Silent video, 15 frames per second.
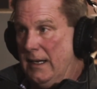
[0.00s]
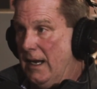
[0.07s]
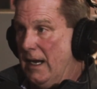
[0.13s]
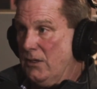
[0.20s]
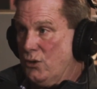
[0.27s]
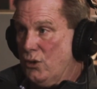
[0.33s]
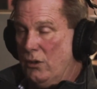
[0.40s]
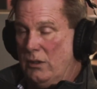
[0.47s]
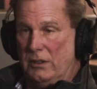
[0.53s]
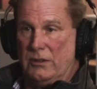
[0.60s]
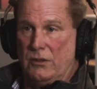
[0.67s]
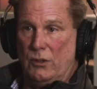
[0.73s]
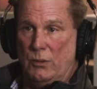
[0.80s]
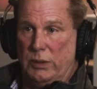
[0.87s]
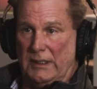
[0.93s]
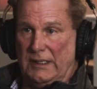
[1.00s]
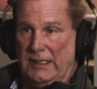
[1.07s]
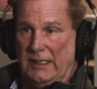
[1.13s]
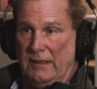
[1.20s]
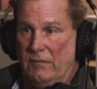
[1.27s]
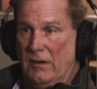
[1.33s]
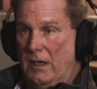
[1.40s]
And I truly do
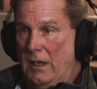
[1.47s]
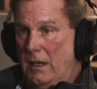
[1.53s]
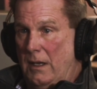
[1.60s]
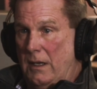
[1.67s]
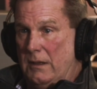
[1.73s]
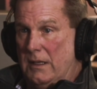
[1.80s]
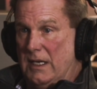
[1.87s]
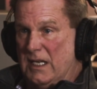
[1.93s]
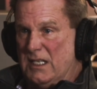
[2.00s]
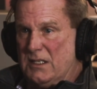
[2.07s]
believe that